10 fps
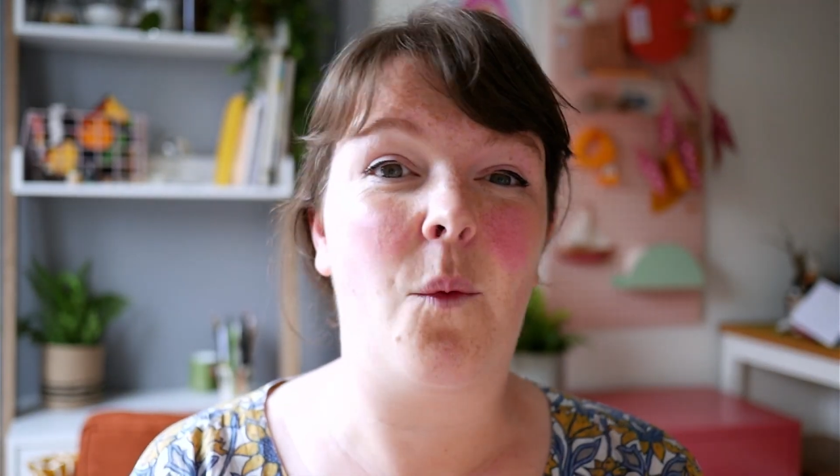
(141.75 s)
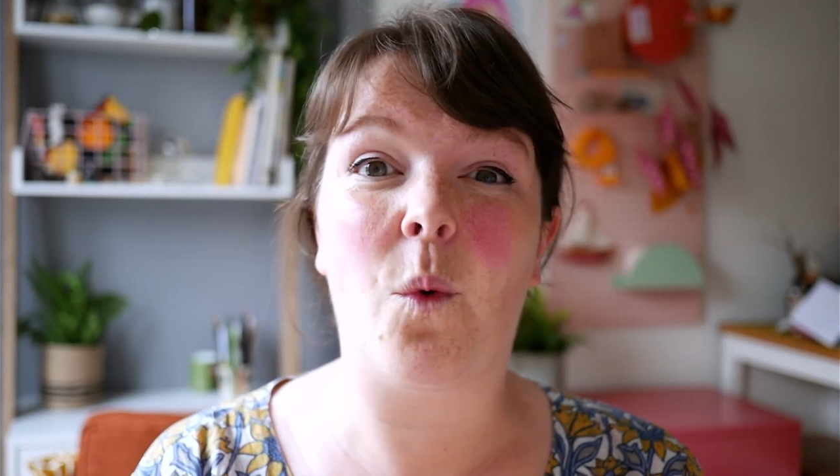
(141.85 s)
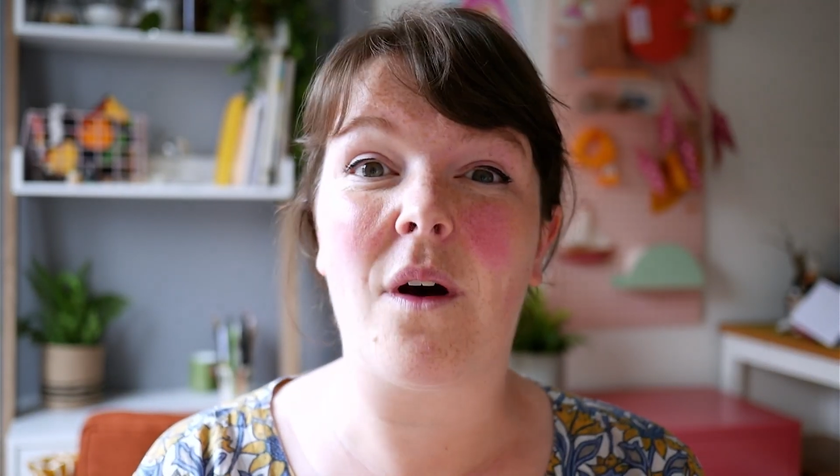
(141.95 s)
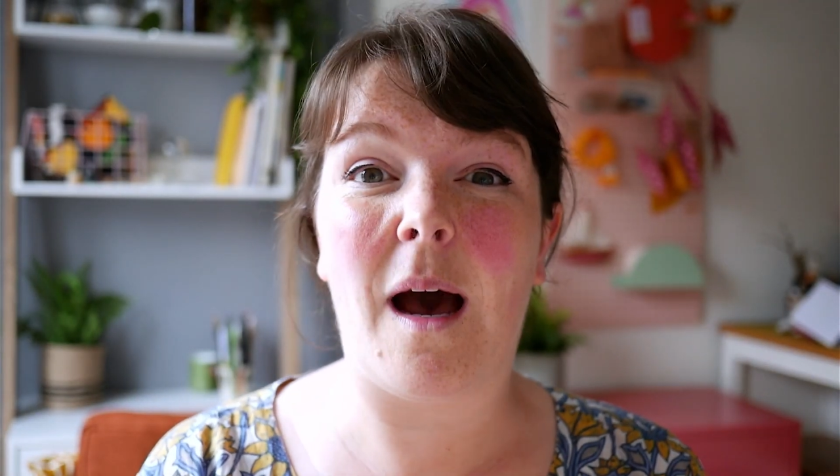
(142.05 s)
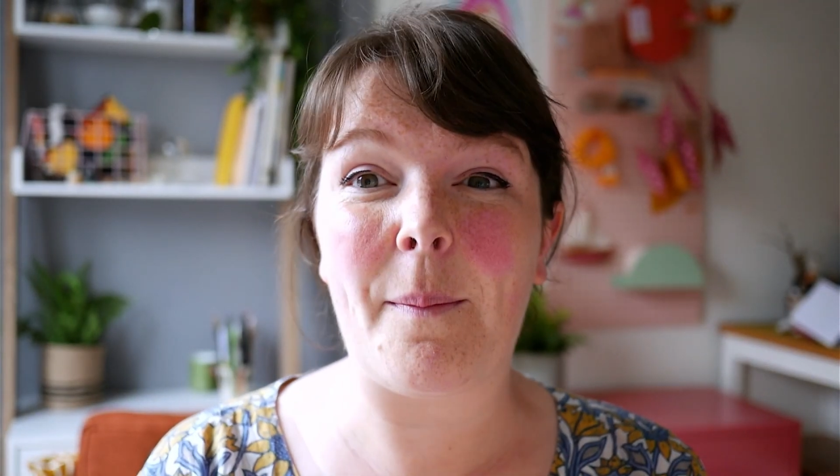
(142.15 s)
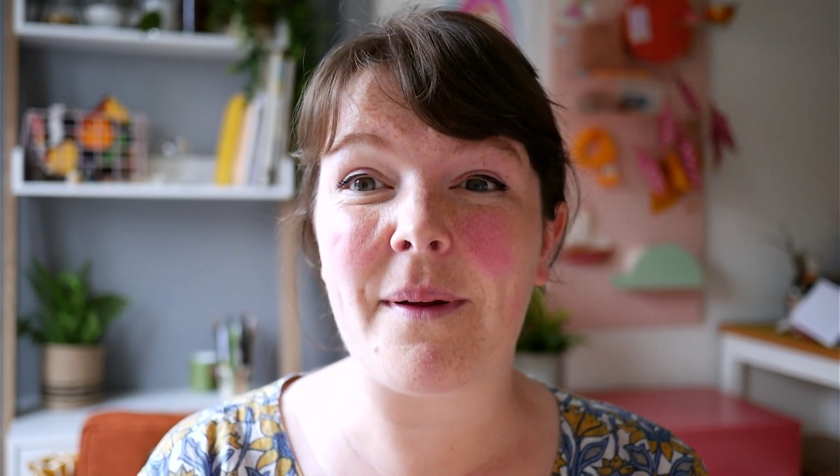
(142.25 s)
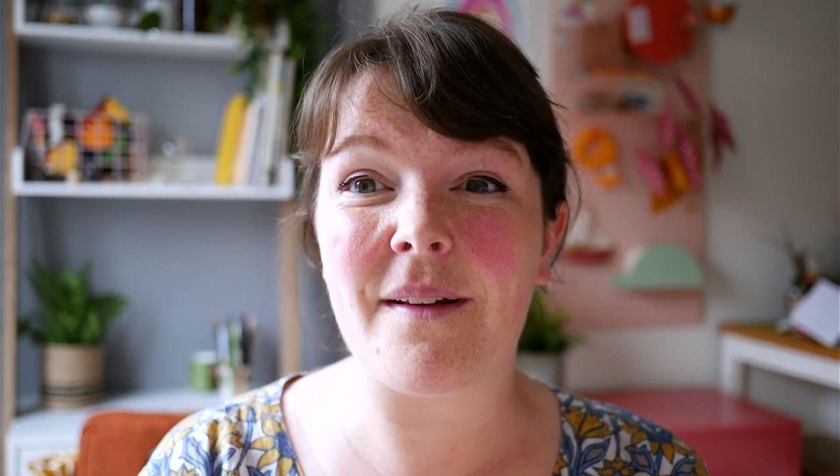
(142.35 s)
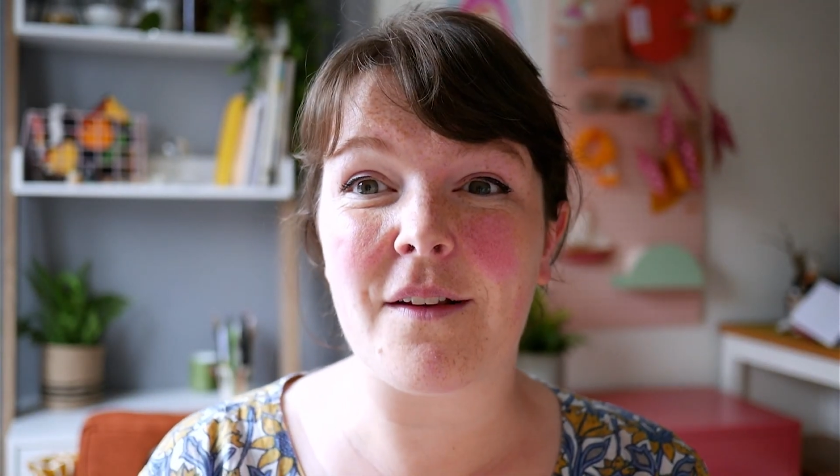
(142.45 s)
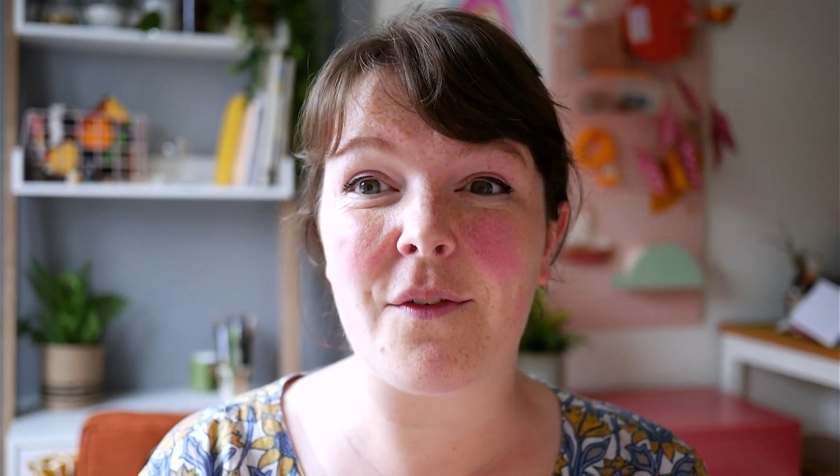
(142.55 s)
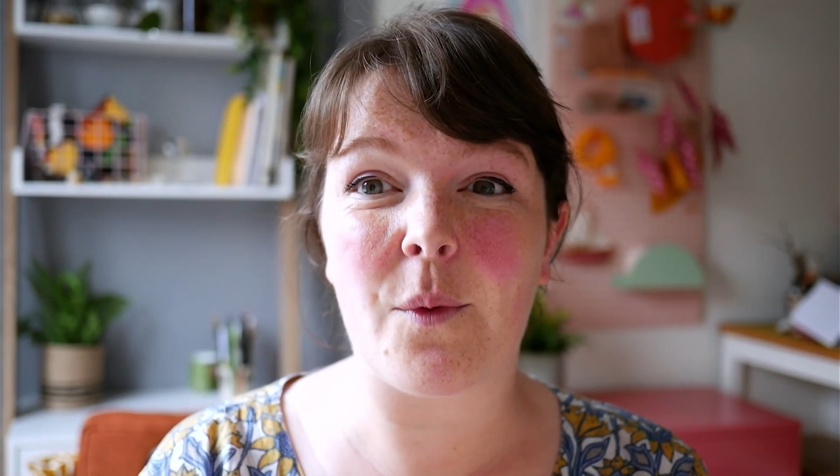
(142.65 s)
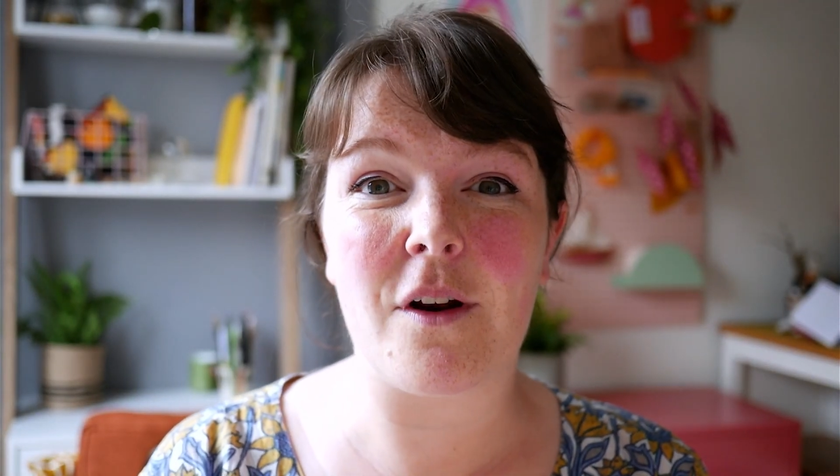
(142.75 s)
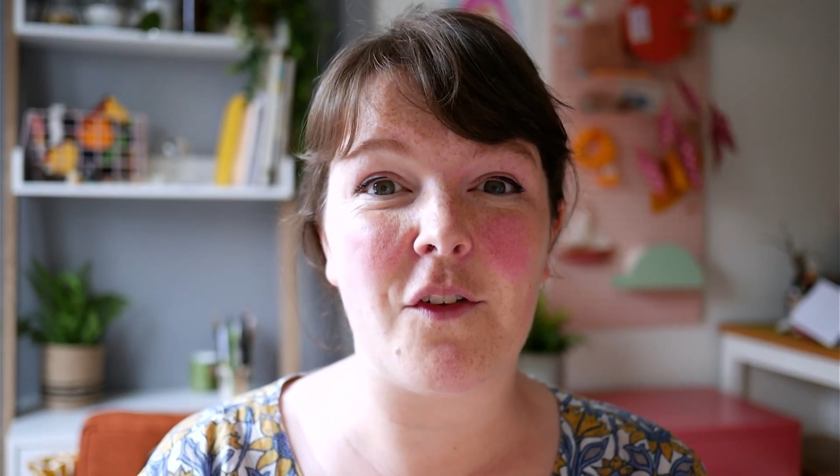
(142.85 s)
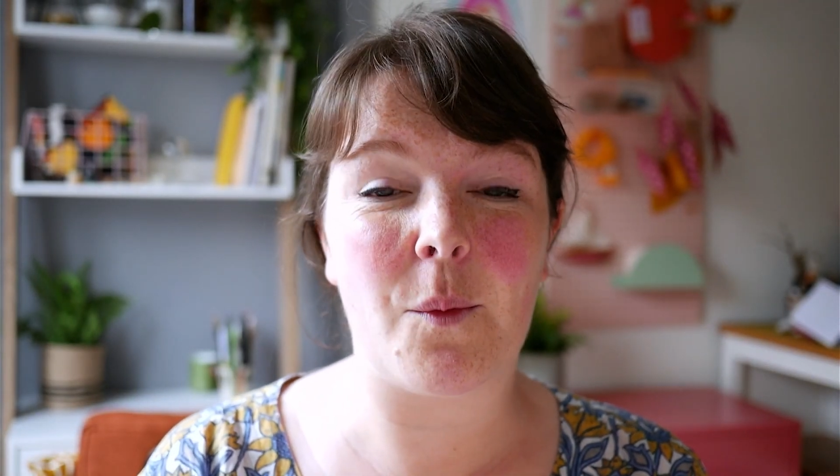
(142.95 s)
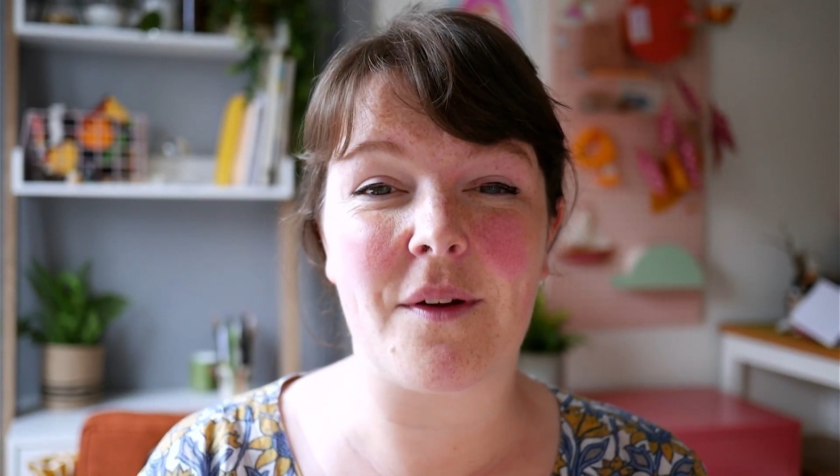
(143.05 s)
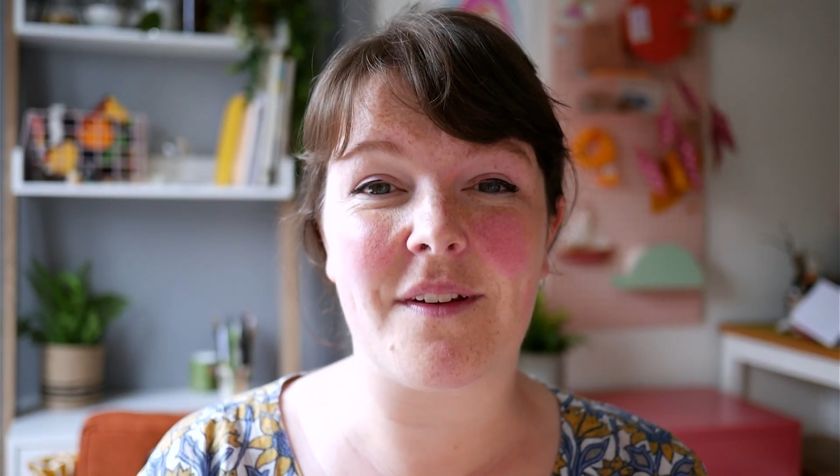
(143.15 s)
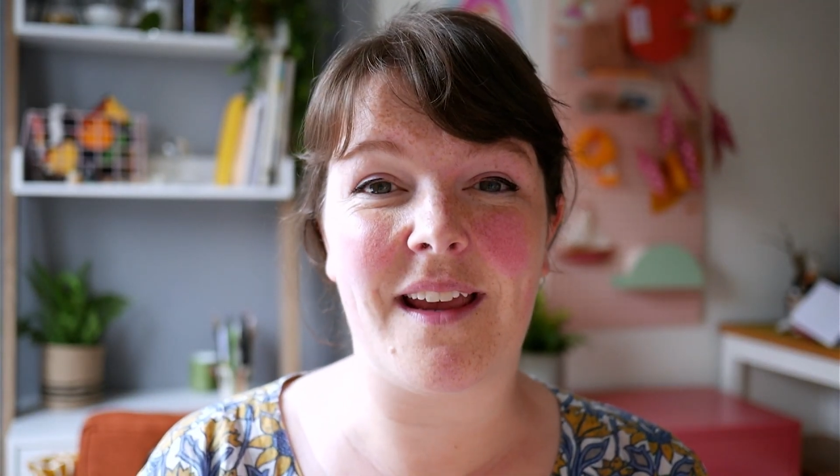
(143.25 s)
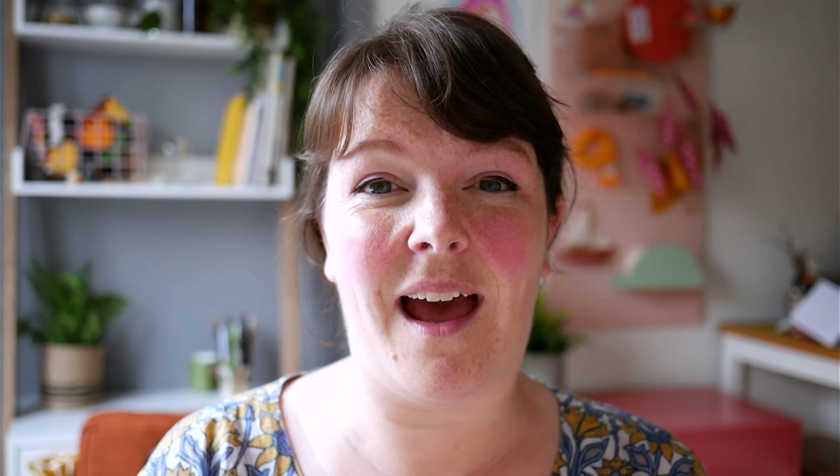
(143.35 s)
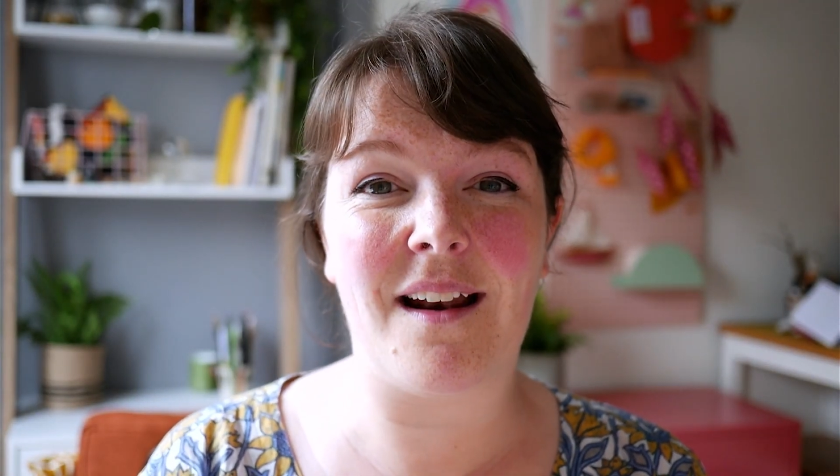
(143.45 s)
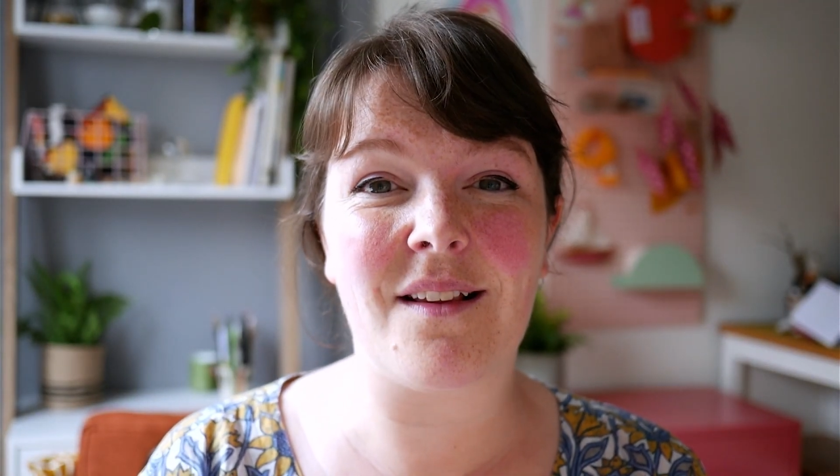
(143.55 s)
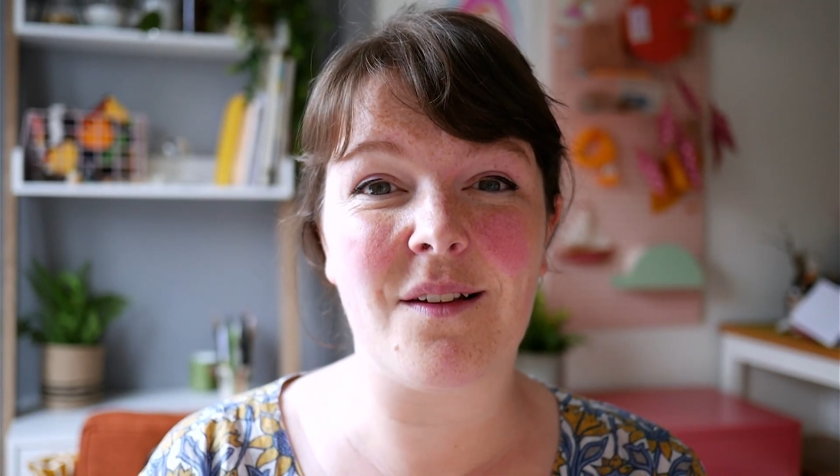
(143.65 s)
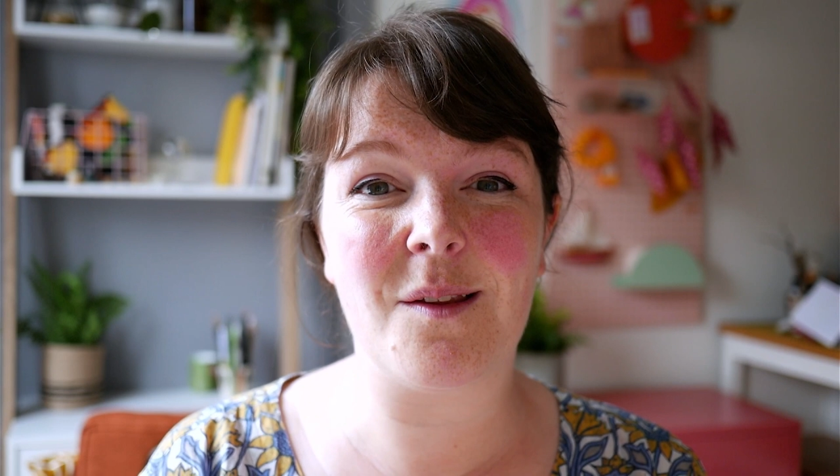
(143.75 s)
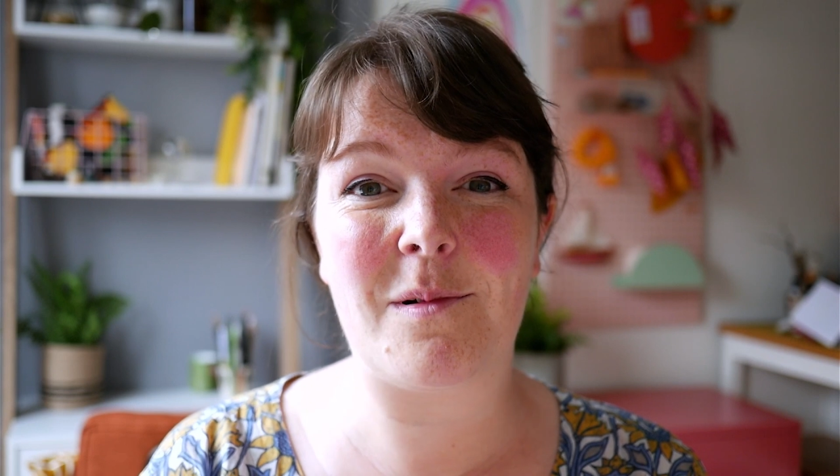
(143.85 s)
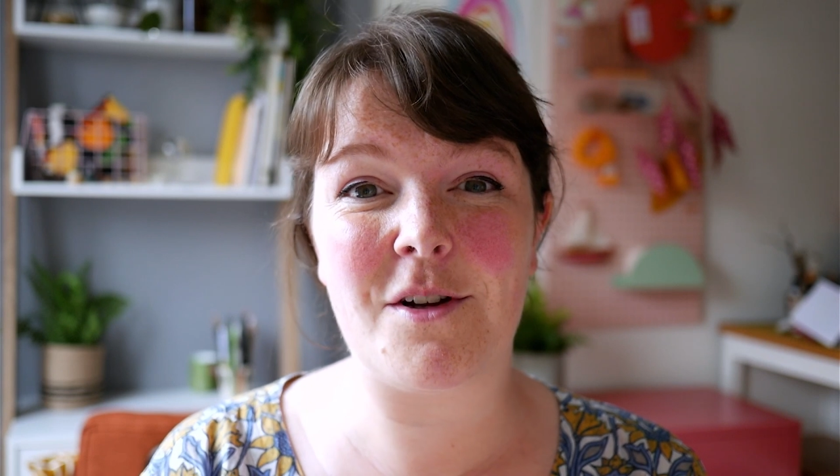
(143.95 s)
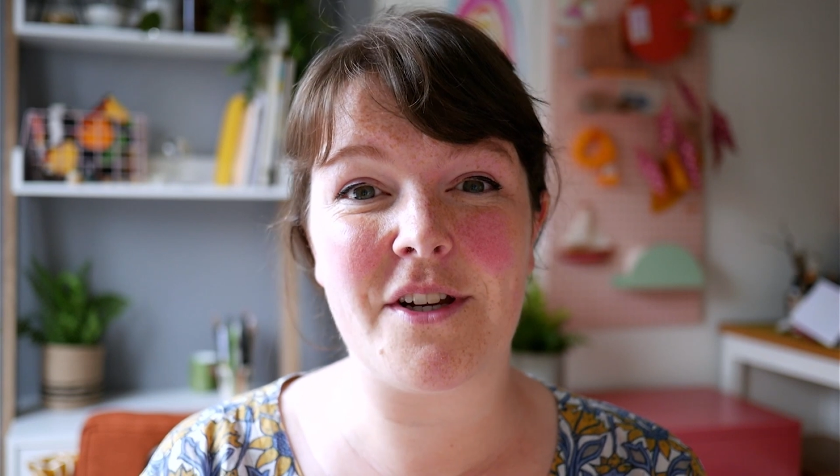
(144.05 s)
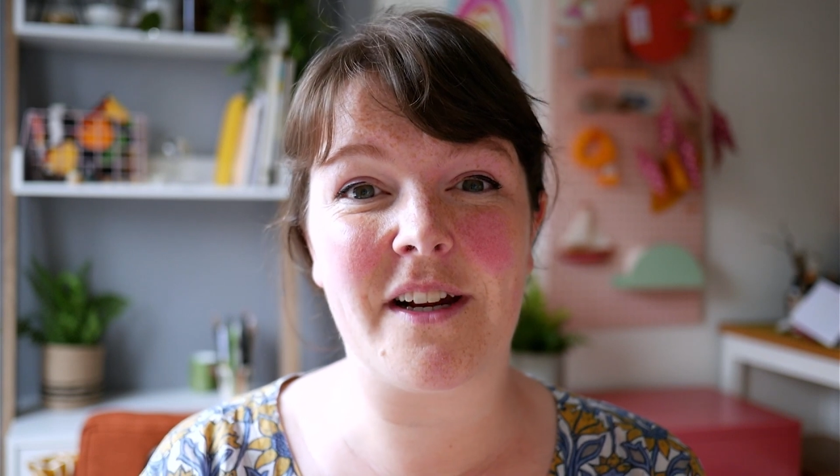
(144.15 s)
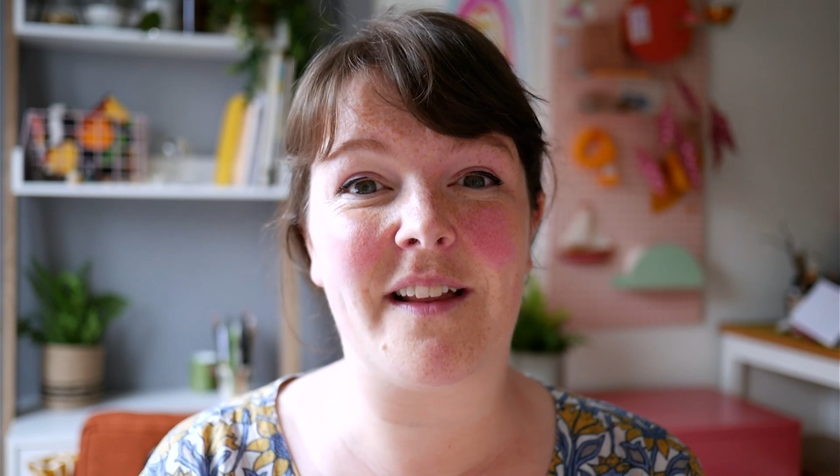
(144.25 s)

What happens if one of you wants to cancel the project?